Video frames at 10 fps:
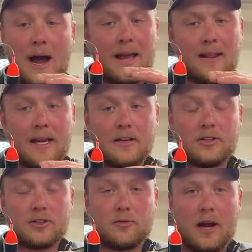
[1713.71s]
I like it
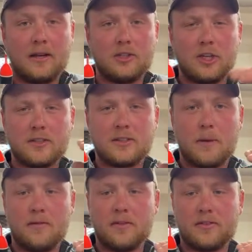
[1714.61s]
just riding just
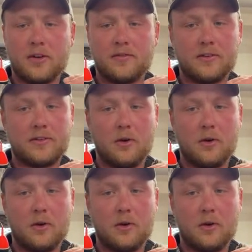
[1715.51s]
above the surface.